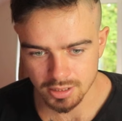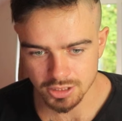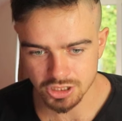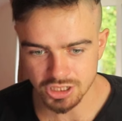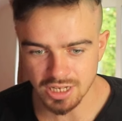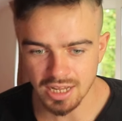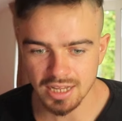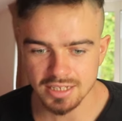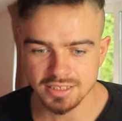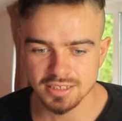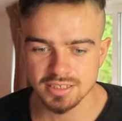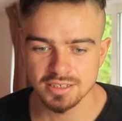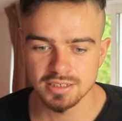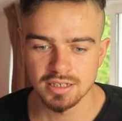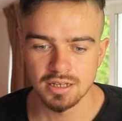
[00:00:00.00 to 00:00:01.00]
she
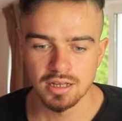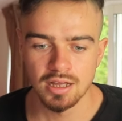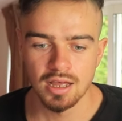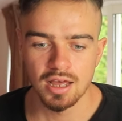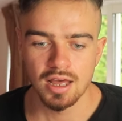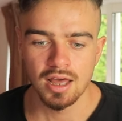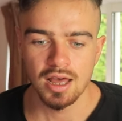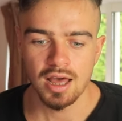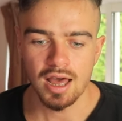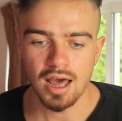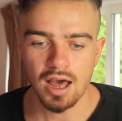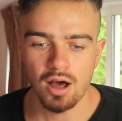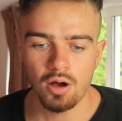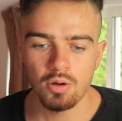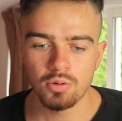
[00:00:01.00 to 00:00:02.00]
asks
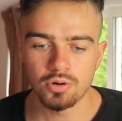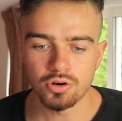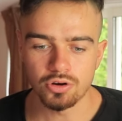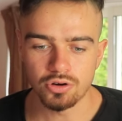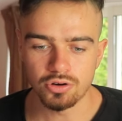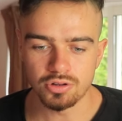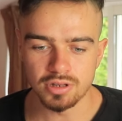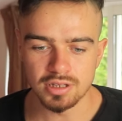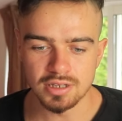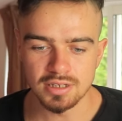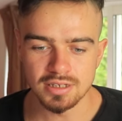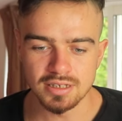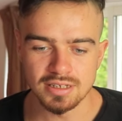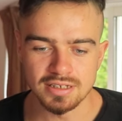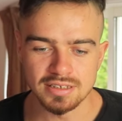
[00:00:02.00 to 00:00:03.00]
how
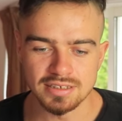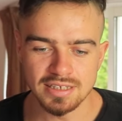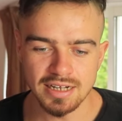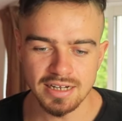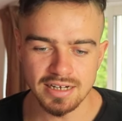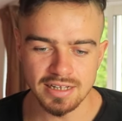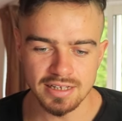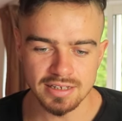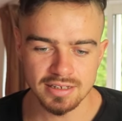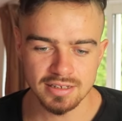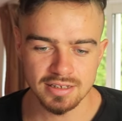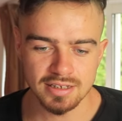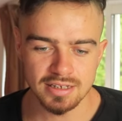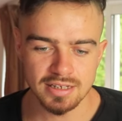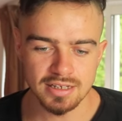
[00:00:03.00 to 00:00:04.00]
early in
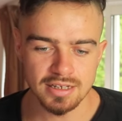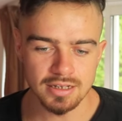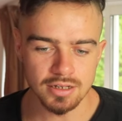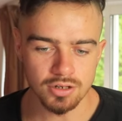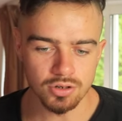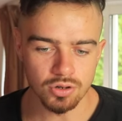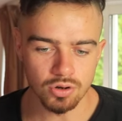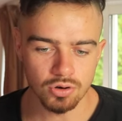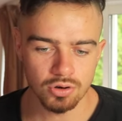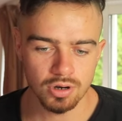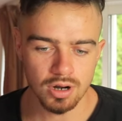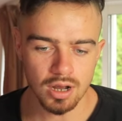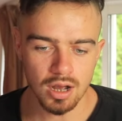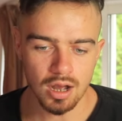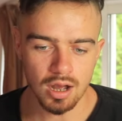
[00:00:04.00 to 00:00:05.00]
dating in
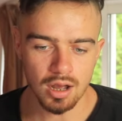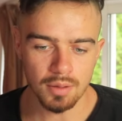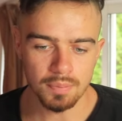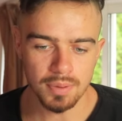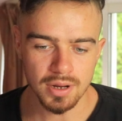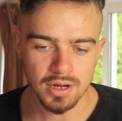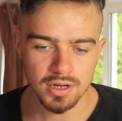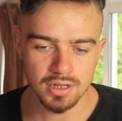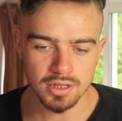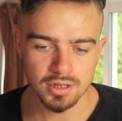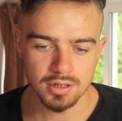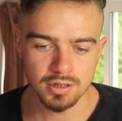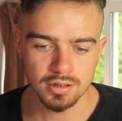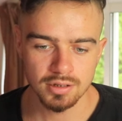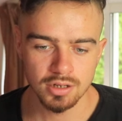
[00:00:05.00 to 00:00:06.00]
your
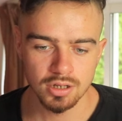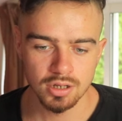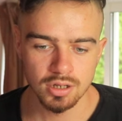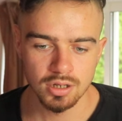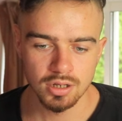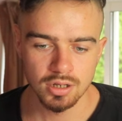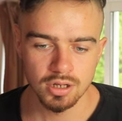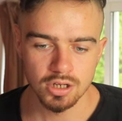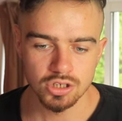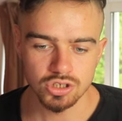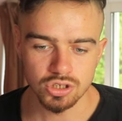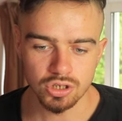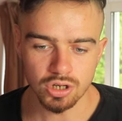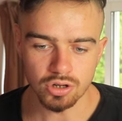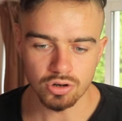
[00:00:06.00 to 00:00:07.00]
opinion
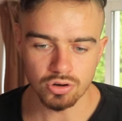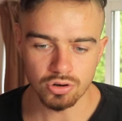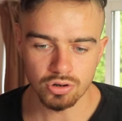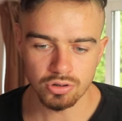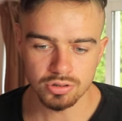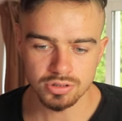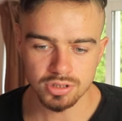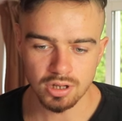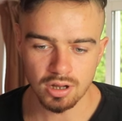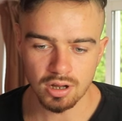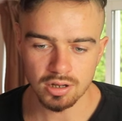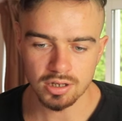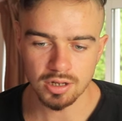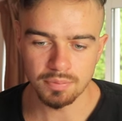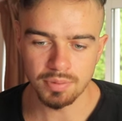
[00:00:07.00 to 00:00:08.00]
should a girl
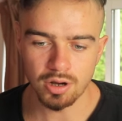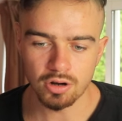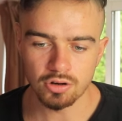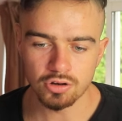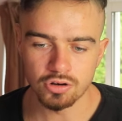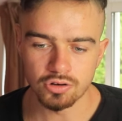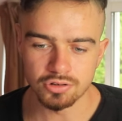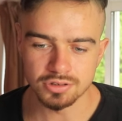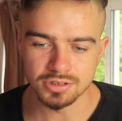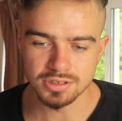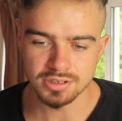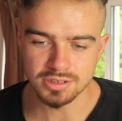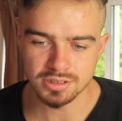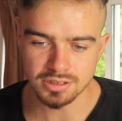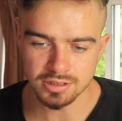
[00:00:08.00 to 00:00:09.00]
talk about her
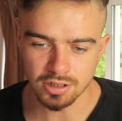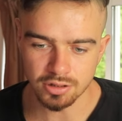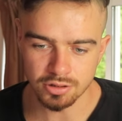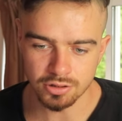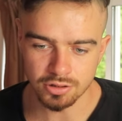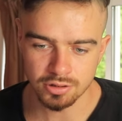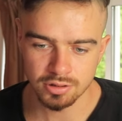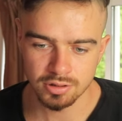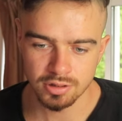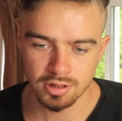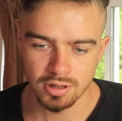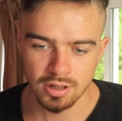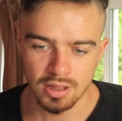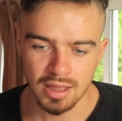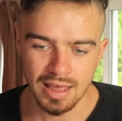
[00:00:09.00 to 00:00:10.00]
stutter?
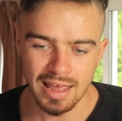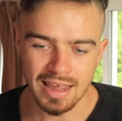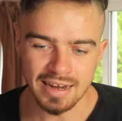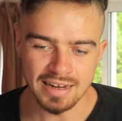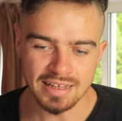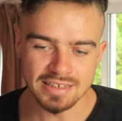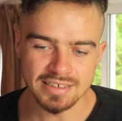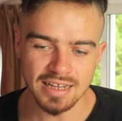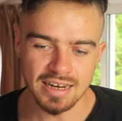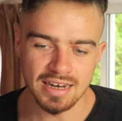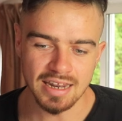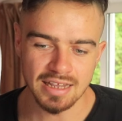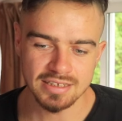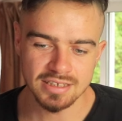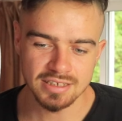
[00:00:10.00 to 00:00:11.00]
And is it
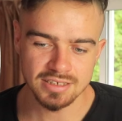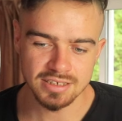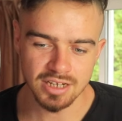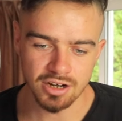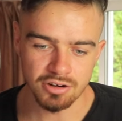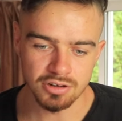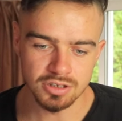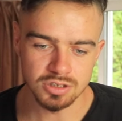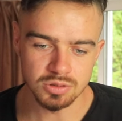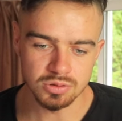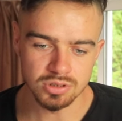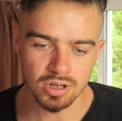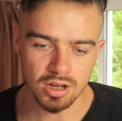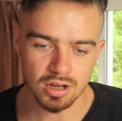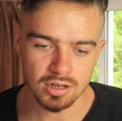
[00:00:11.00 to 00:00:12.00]
necessary to
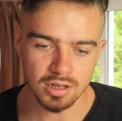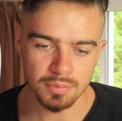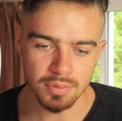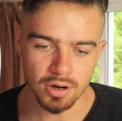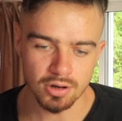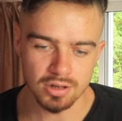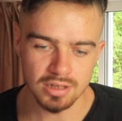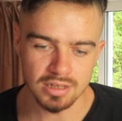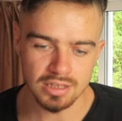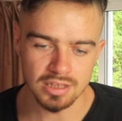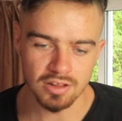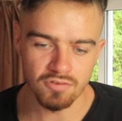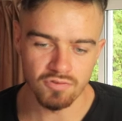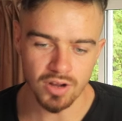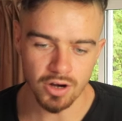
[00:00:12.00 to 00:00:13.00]
talk about it
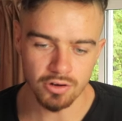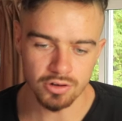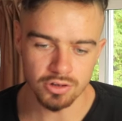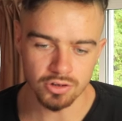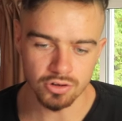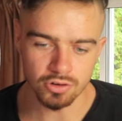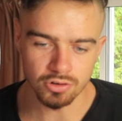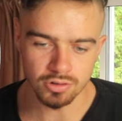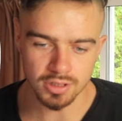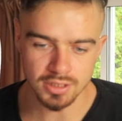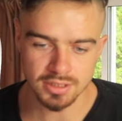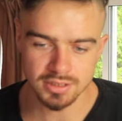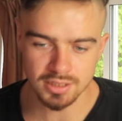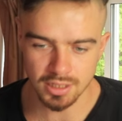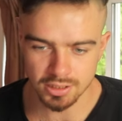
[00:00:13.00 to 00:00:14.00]
in the very
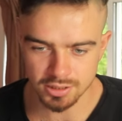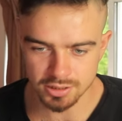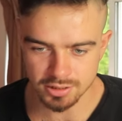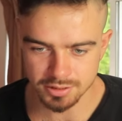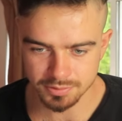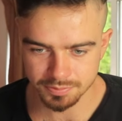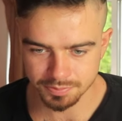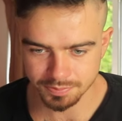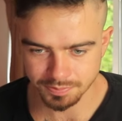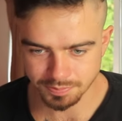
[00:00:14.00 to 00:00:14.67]
early stages?